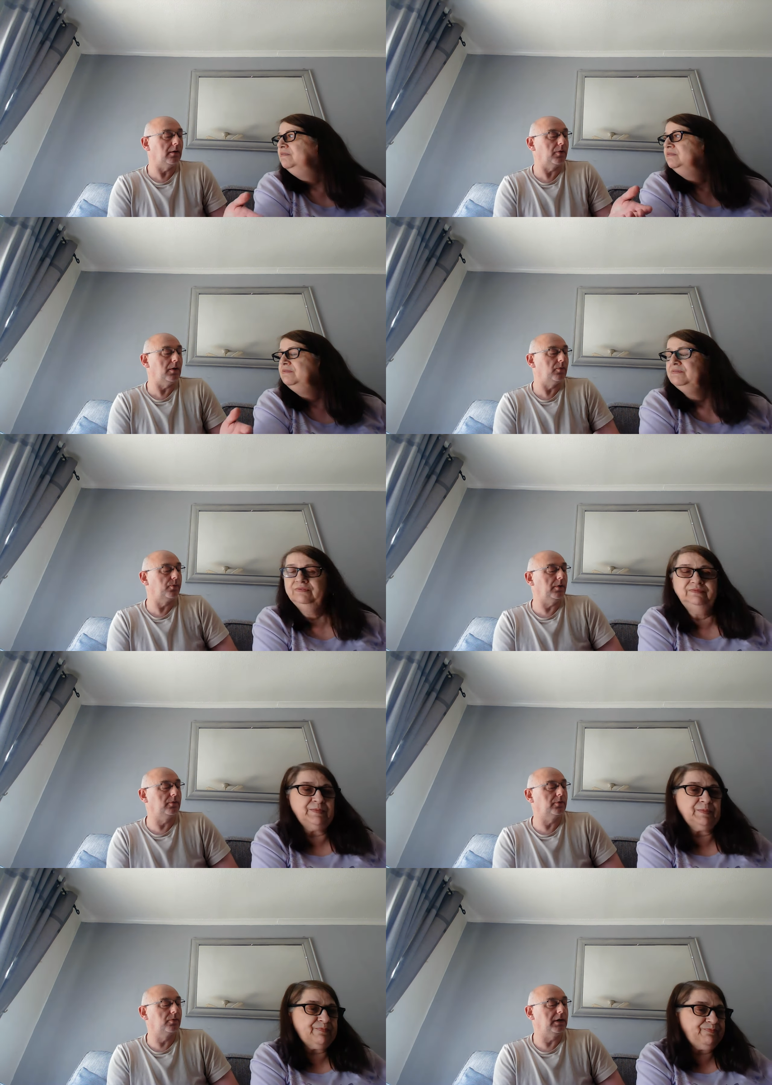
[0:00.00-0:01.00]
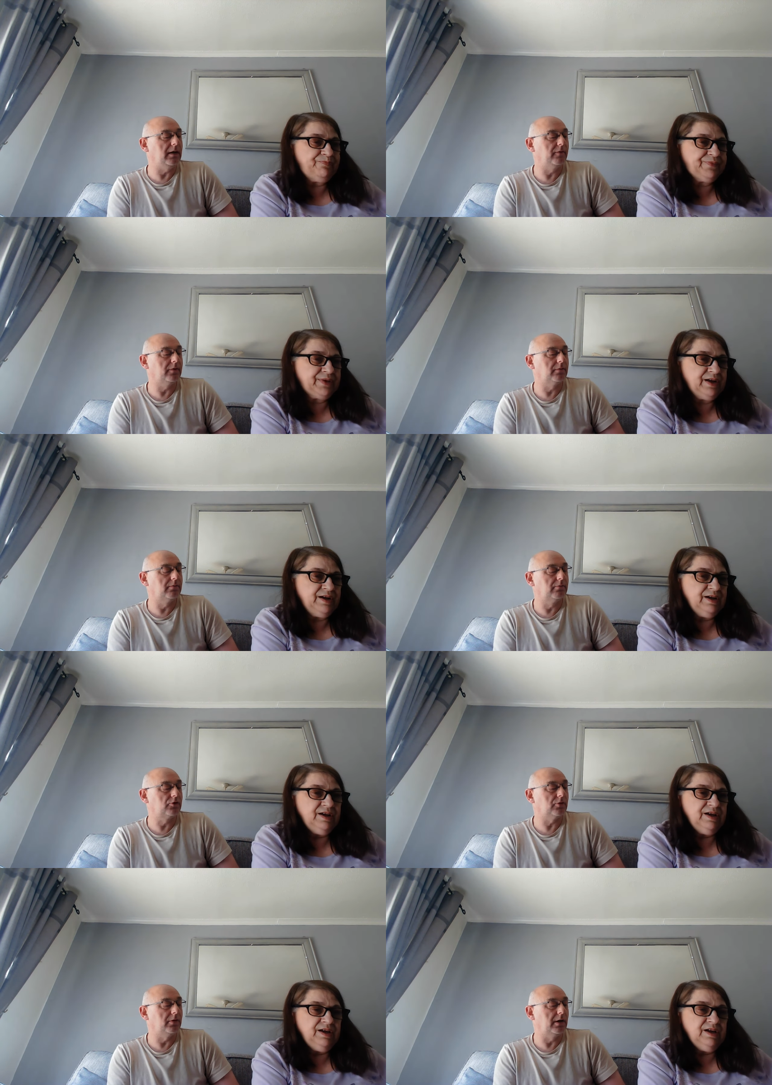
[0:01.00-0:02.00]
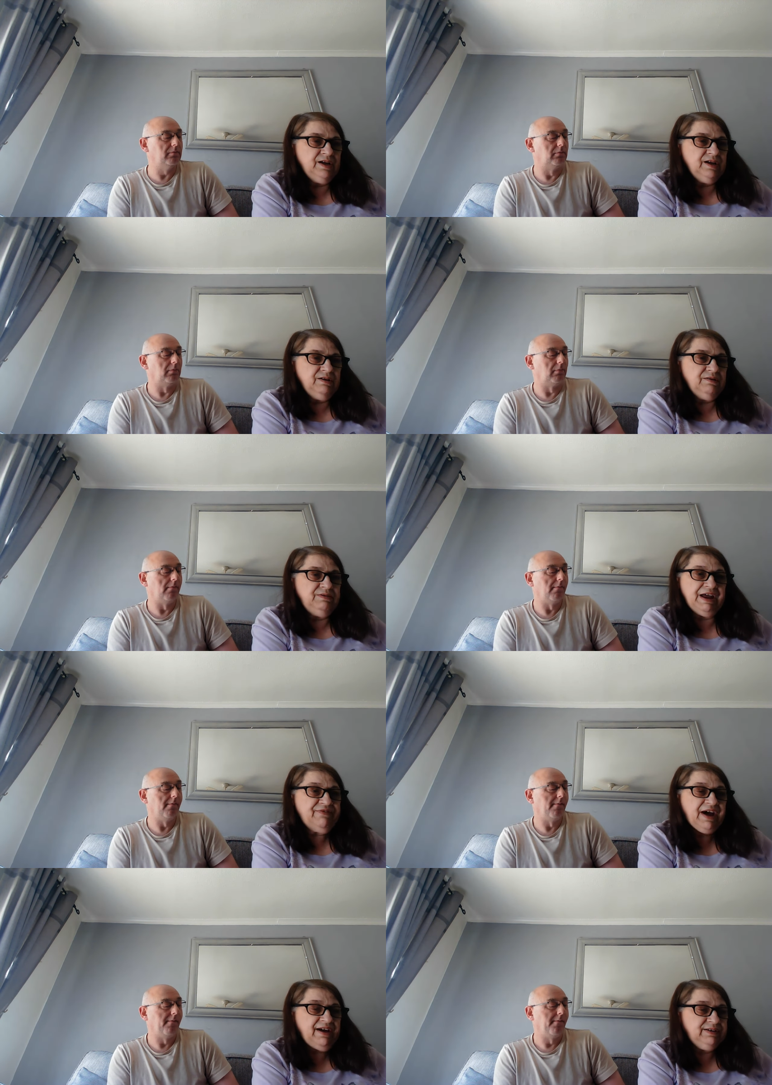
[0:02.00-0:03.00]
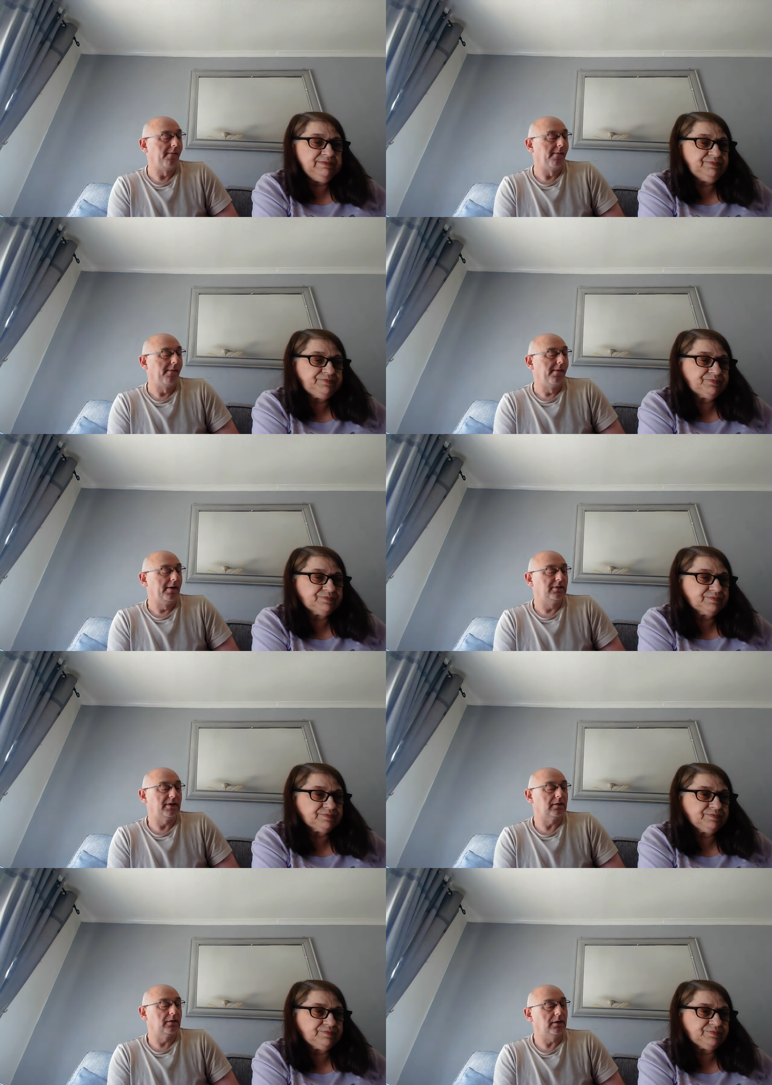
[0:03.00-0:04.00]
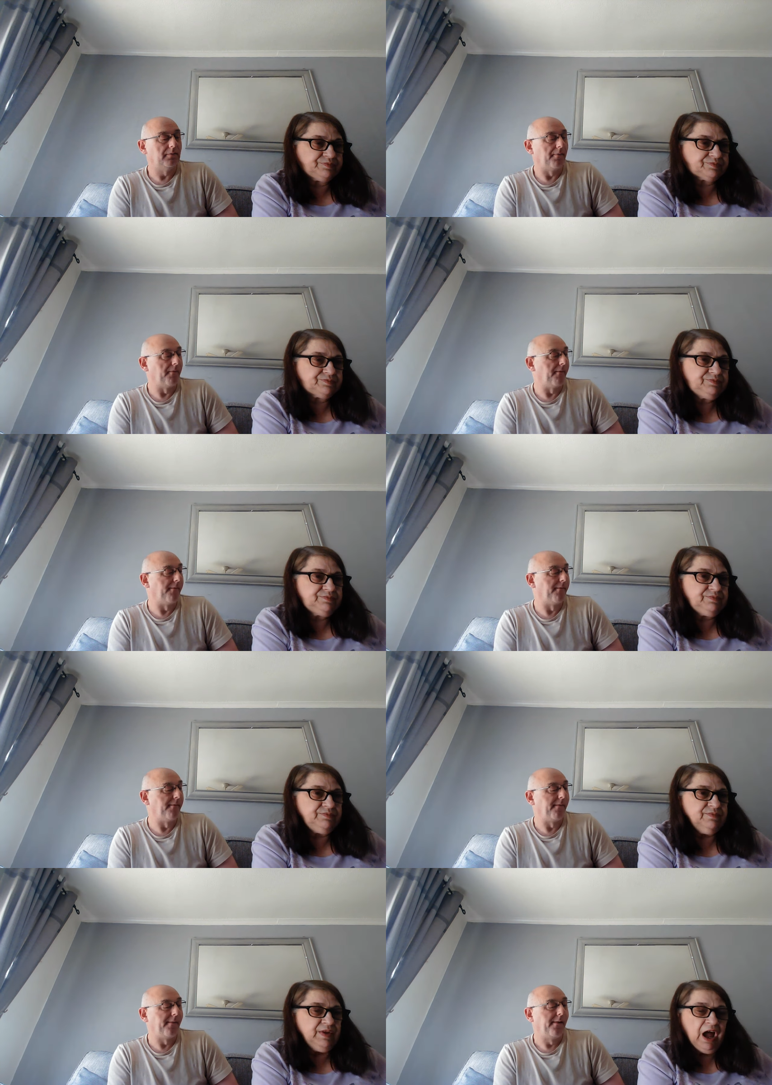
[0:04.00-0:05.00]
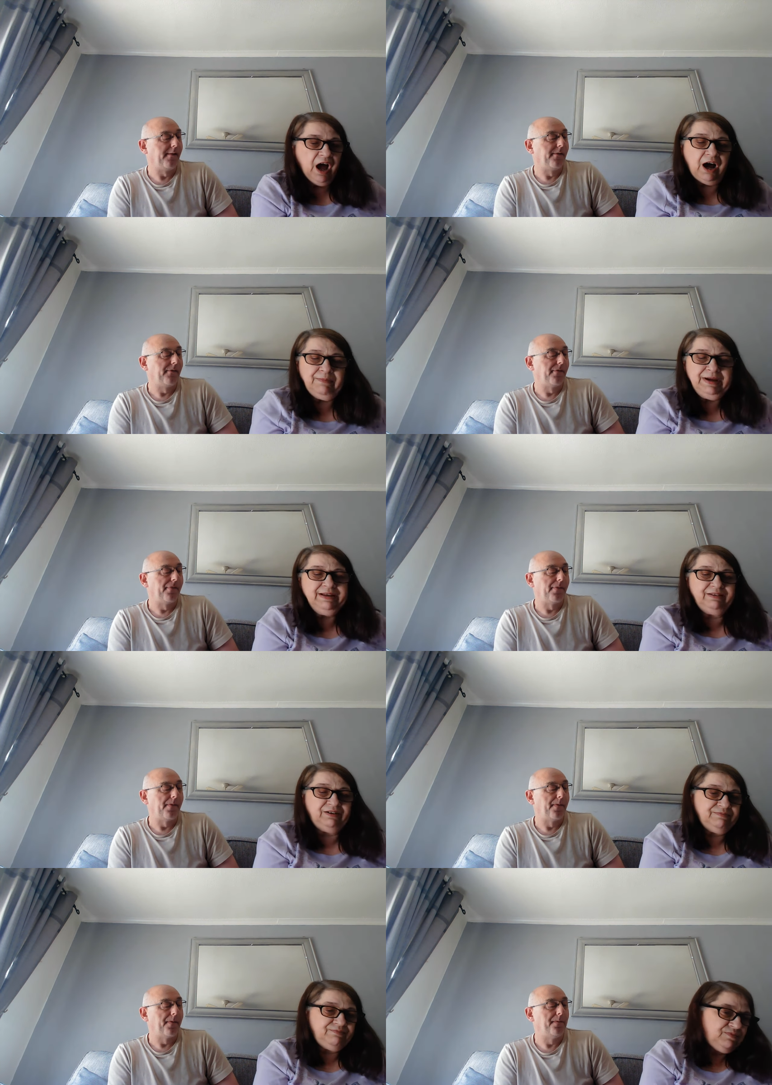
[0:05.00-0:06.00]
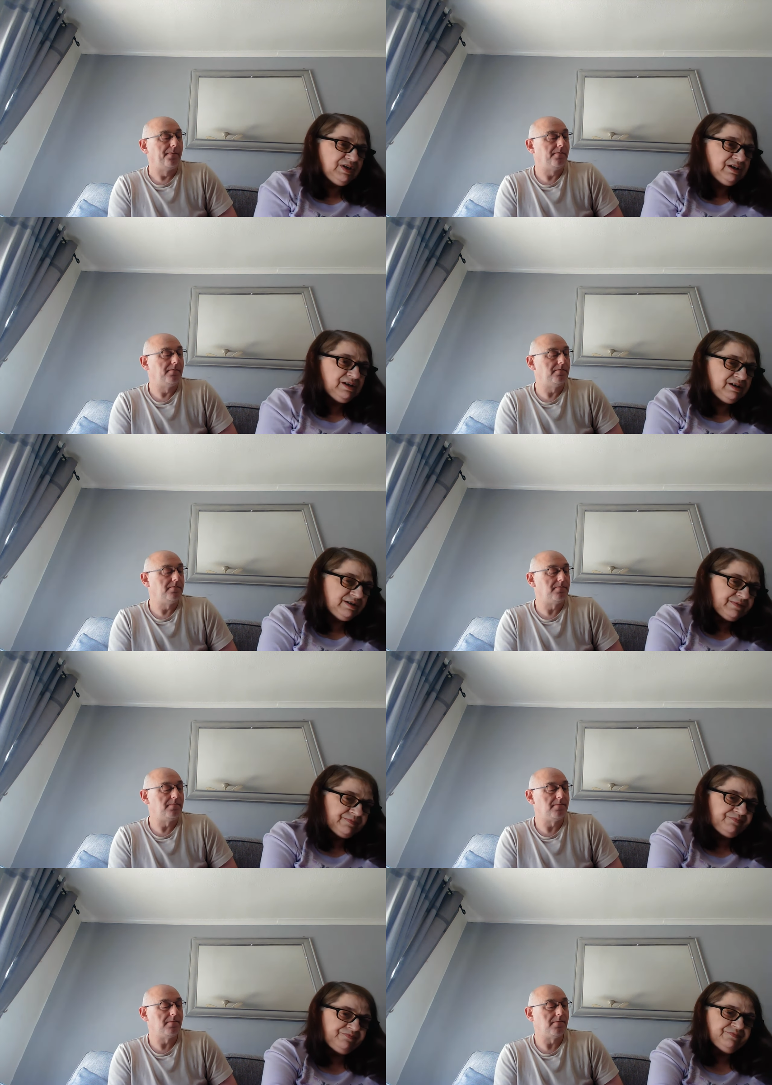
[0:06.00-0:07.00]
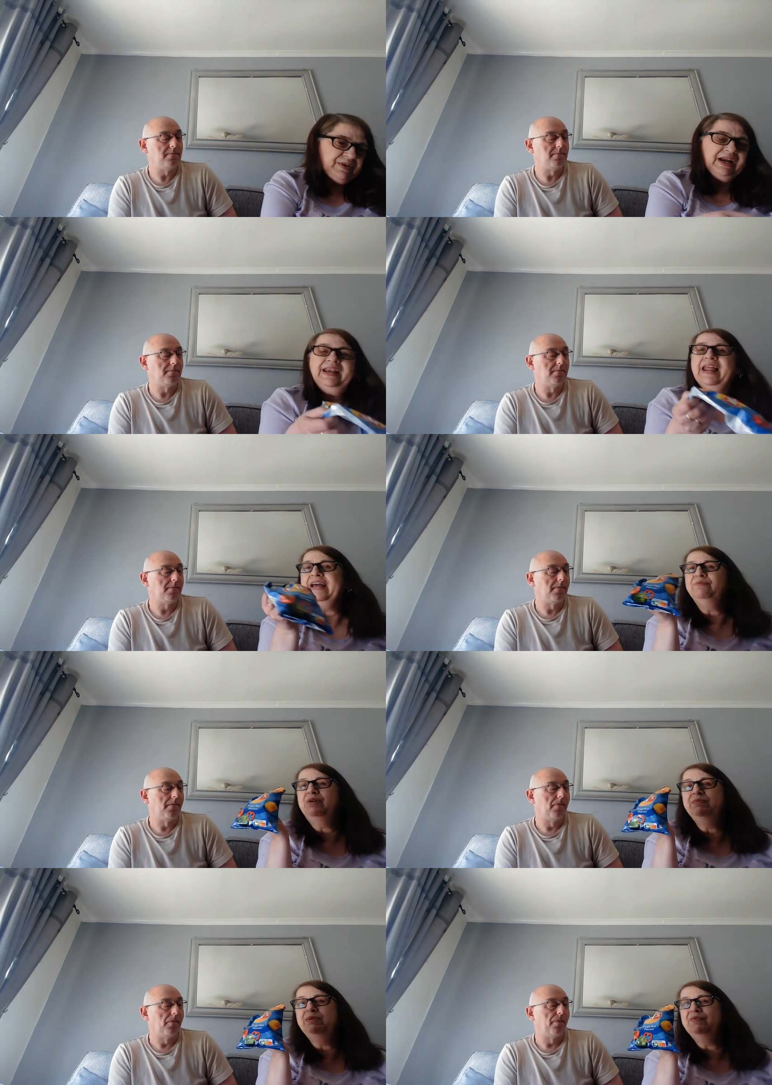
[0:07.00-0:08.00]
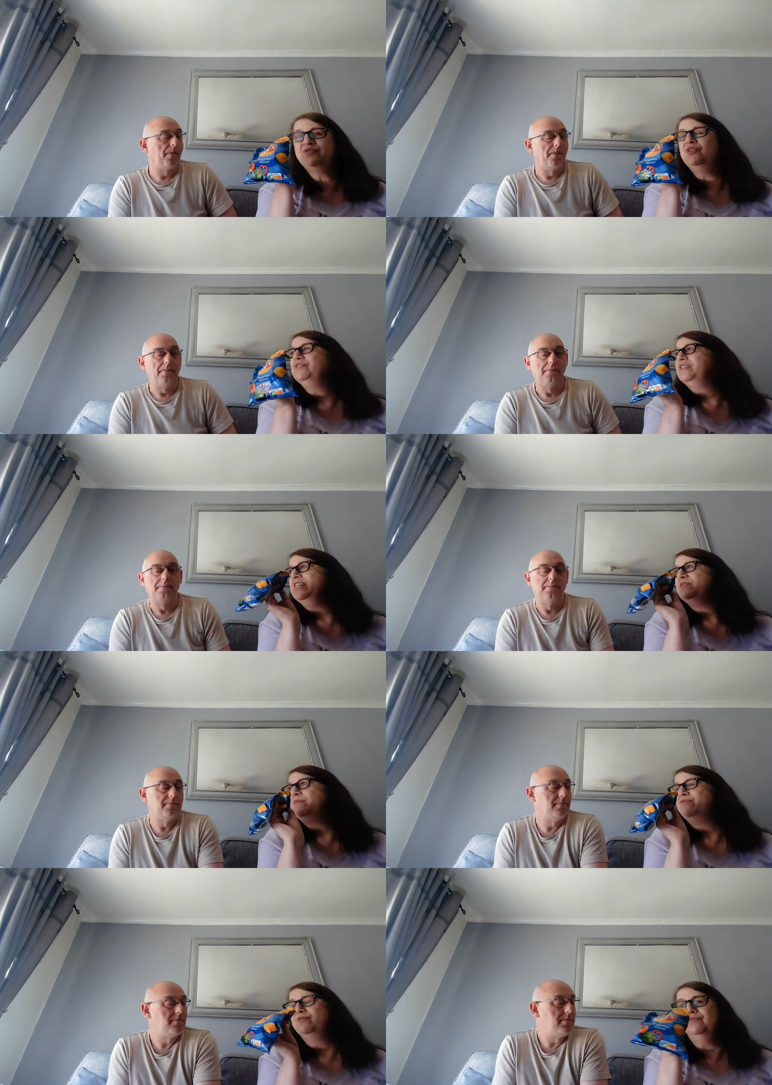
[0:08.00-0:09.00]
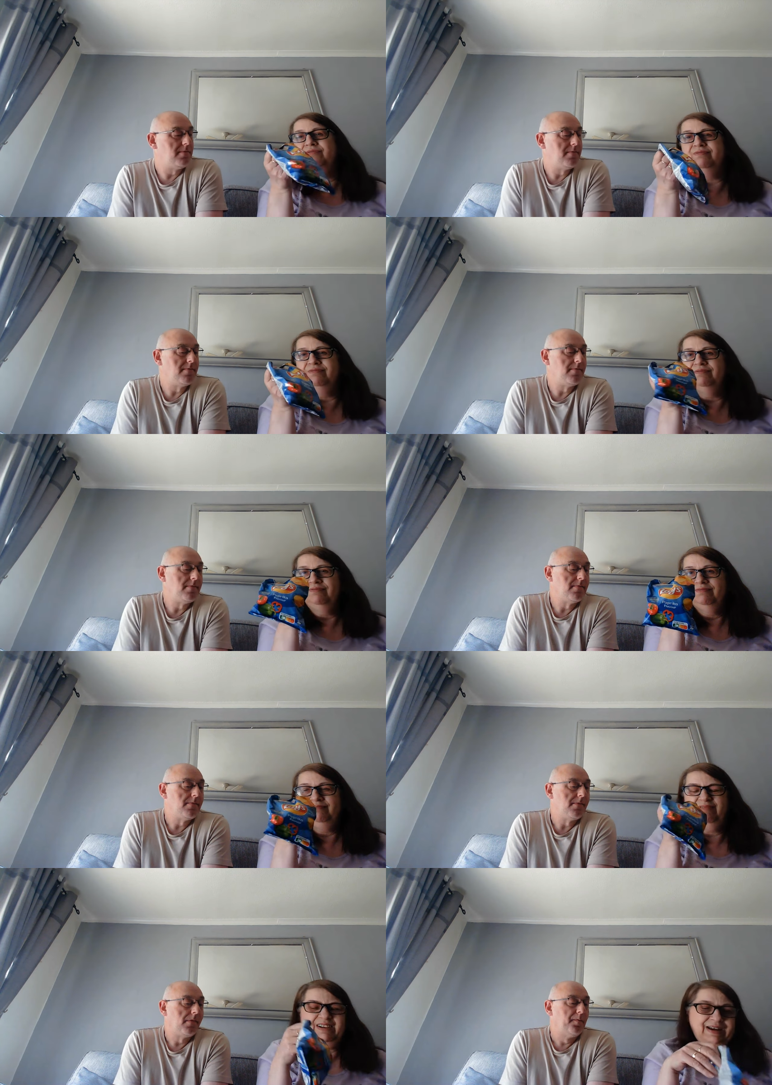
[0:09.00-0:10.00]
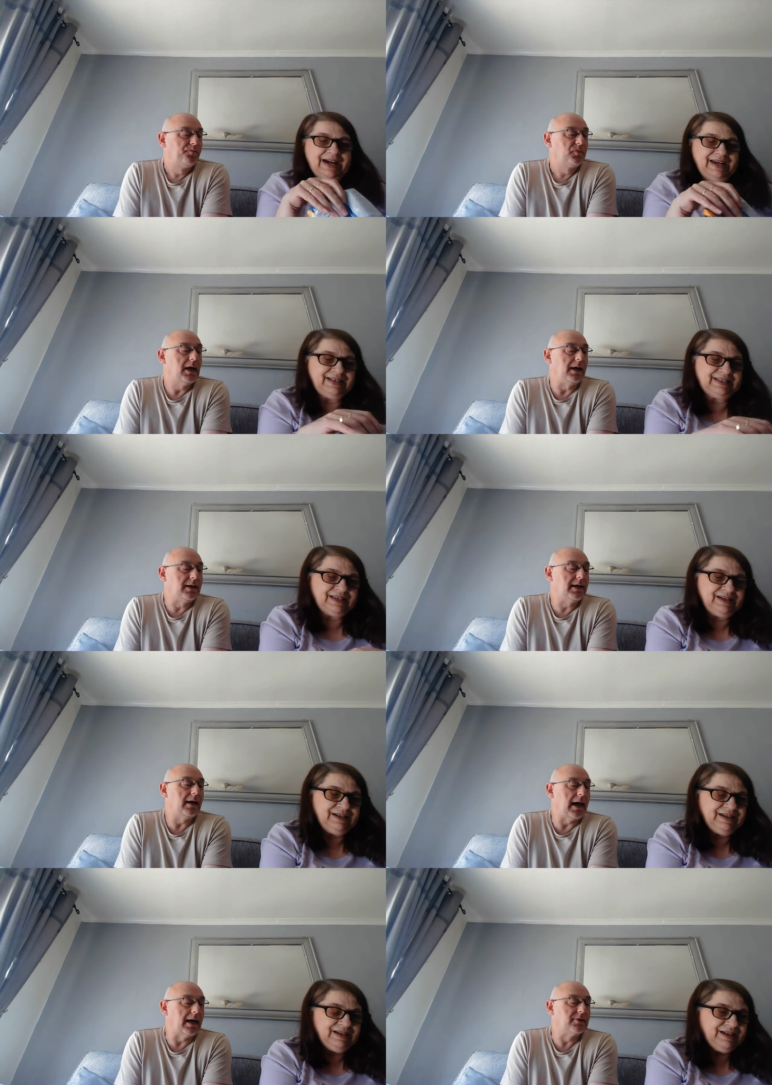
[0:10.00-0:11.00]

Speaker 1: when when would we ever try them? Never. Exactly.
Speaker 2: I mean, like, uh, like, well, I mean, we've tried these before. Uh, Yeah, you can get lays